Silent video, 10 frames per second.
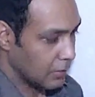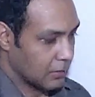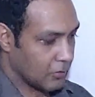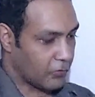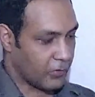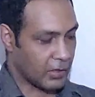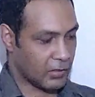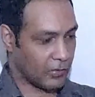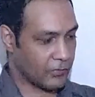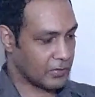the
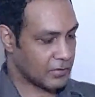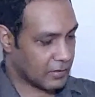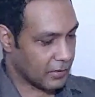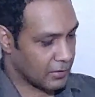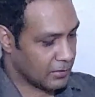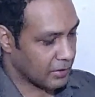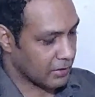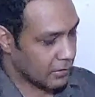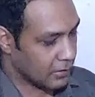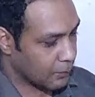weight of this
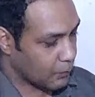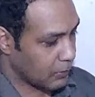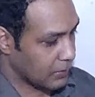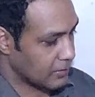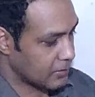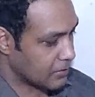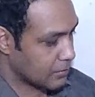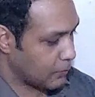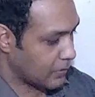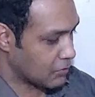container plus
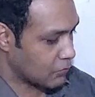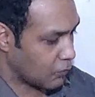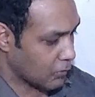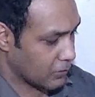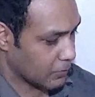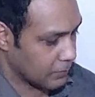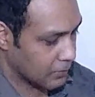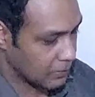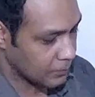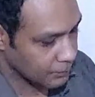displaced water.
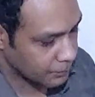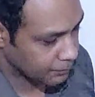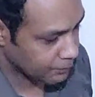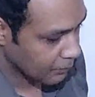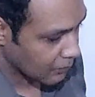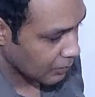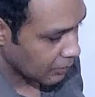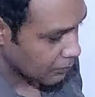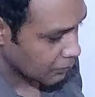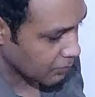
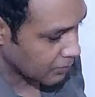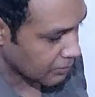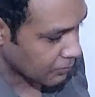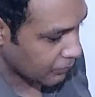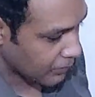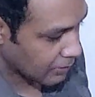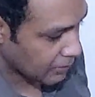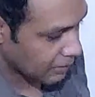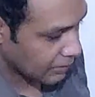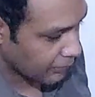So this weight
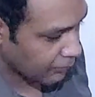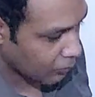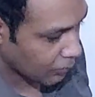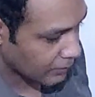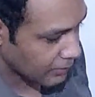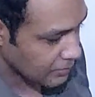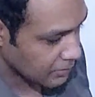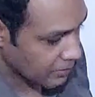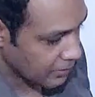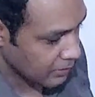that I've got is
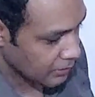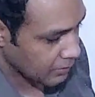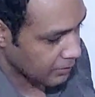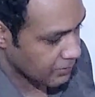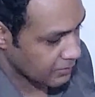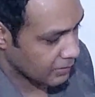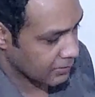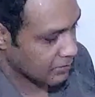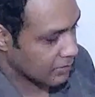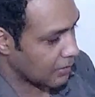
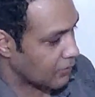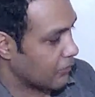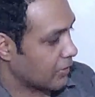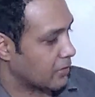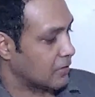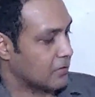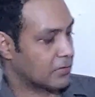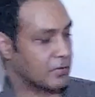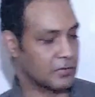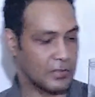336 gram weight.
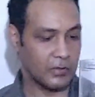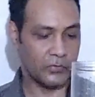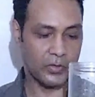This is the